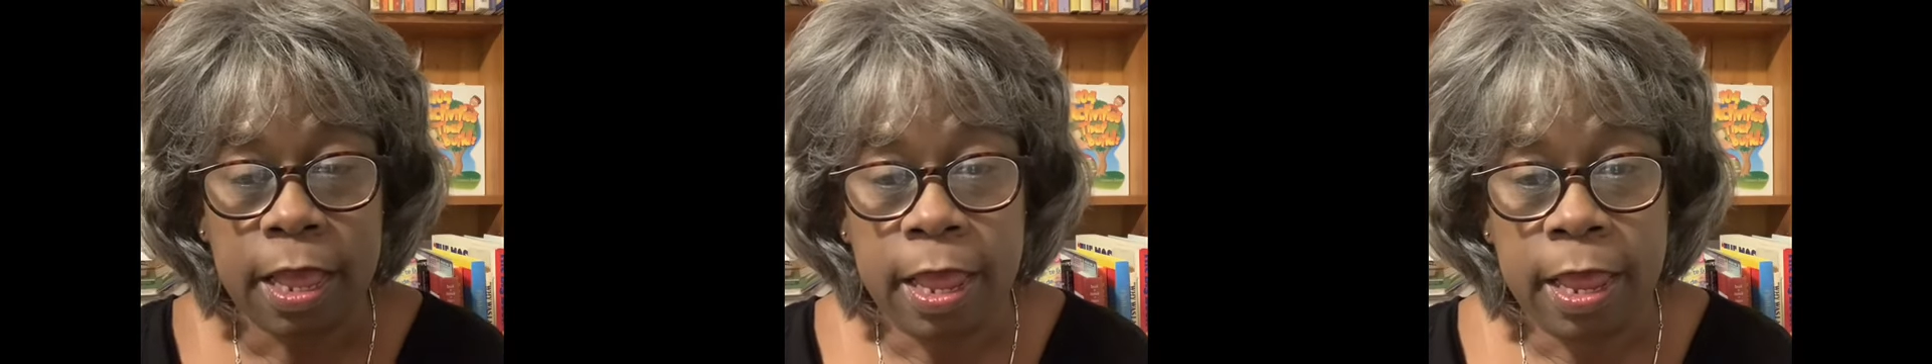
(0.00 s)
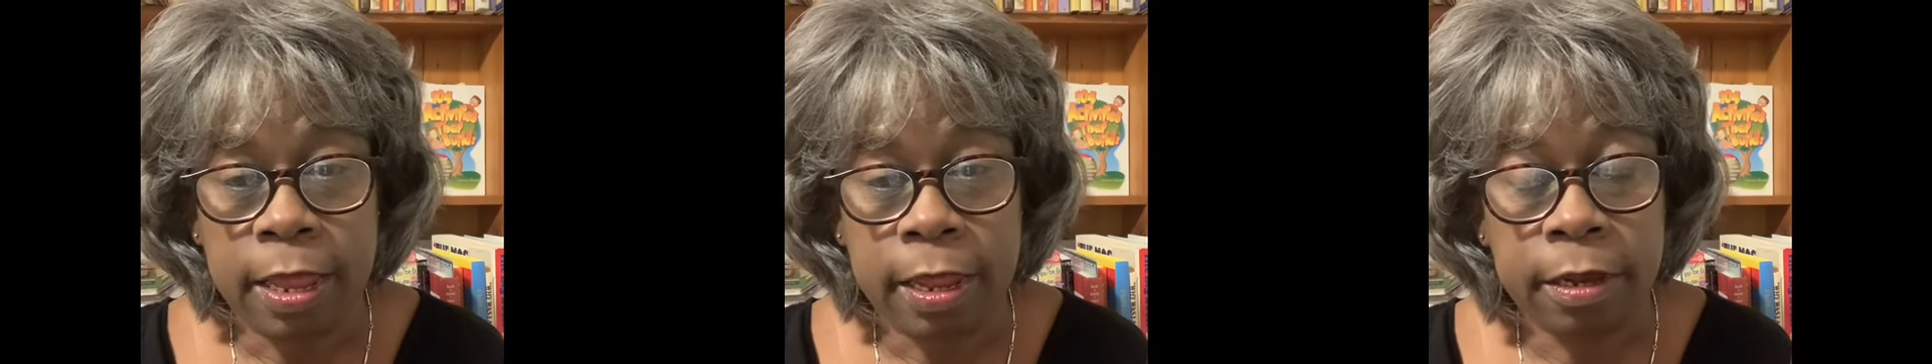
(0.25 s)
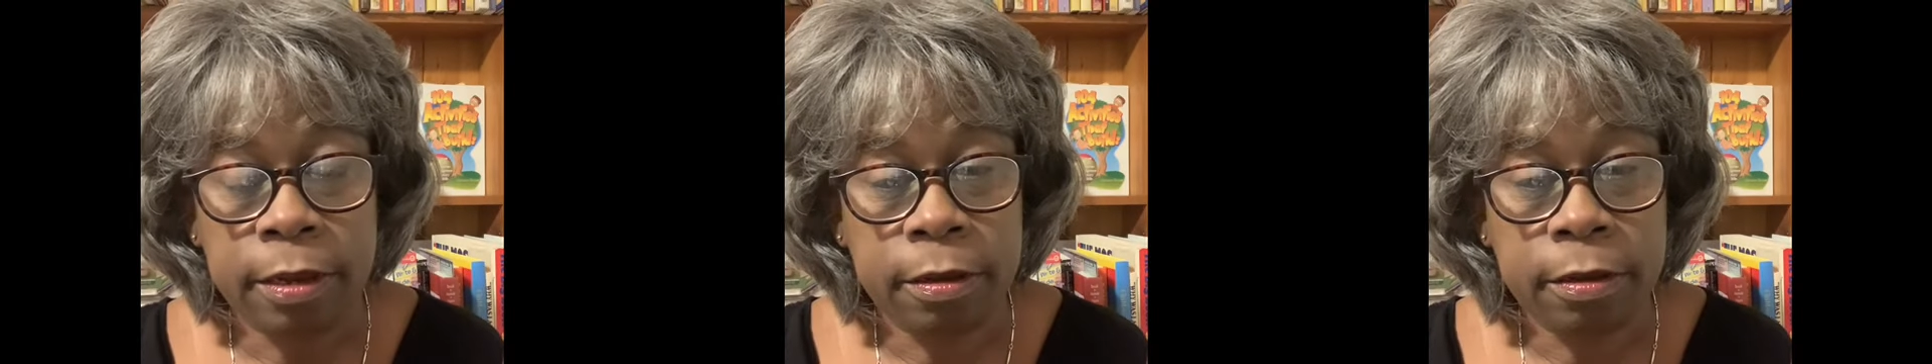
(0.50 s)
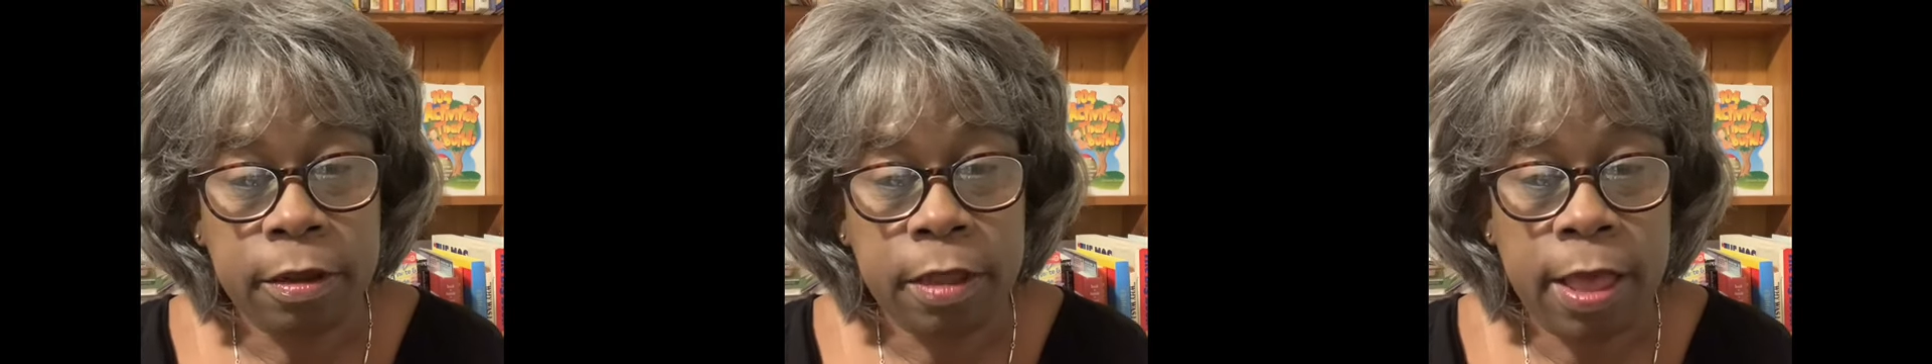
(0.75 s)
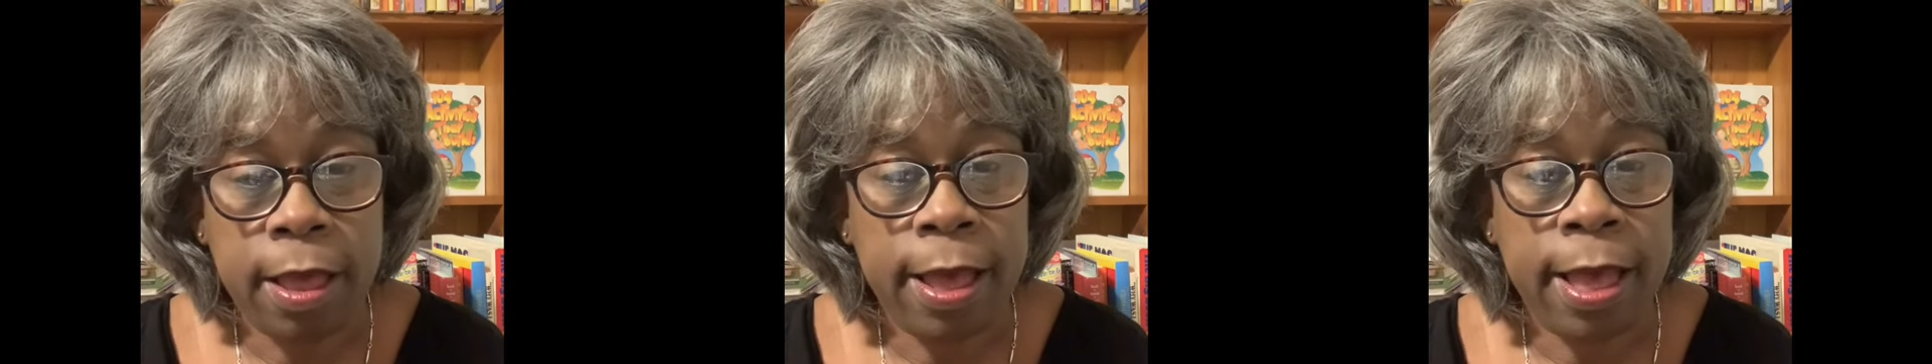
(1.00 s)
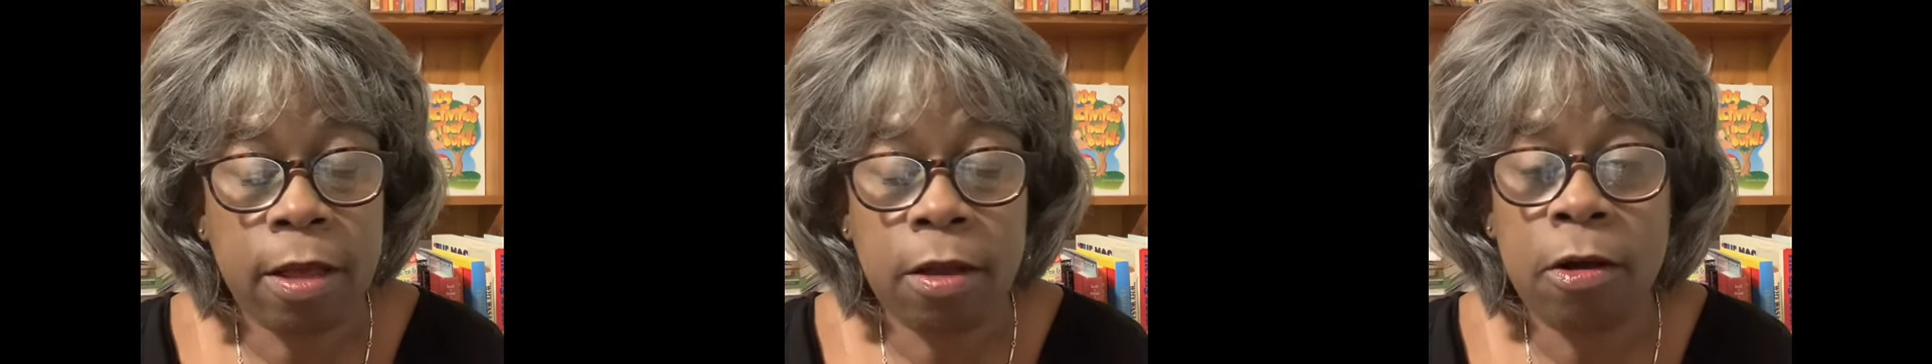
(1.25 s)
and
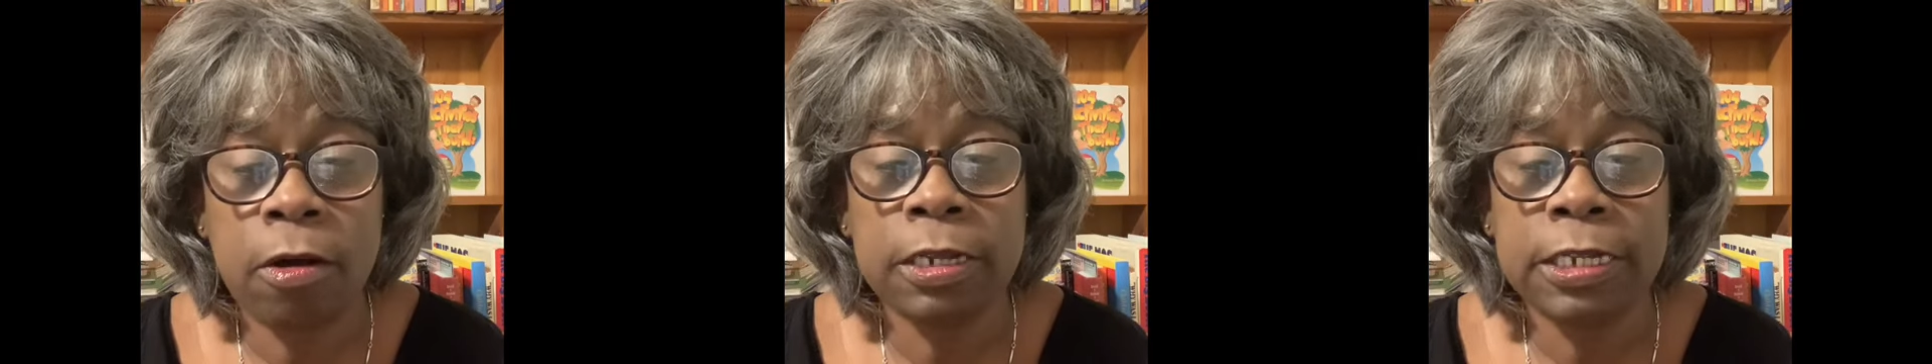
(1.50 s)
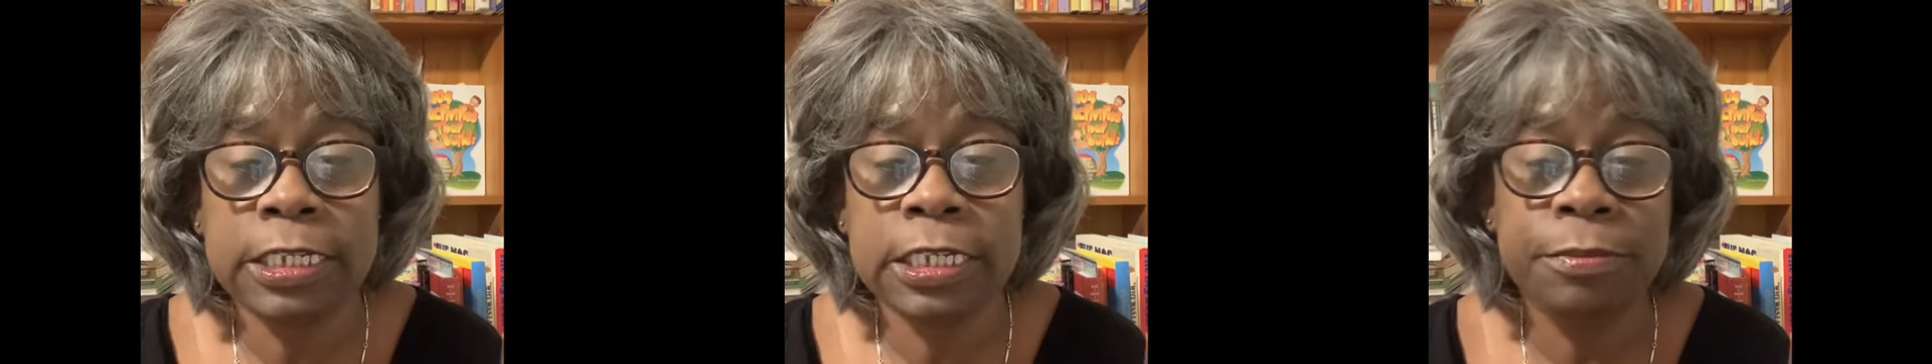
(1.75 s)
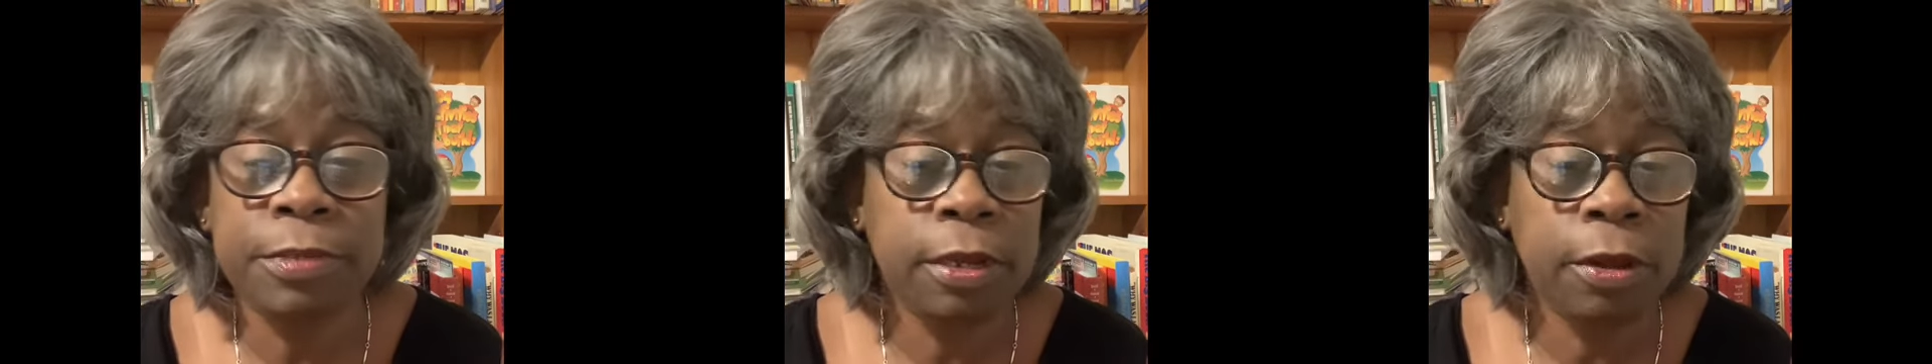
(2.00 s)
alcoholism in the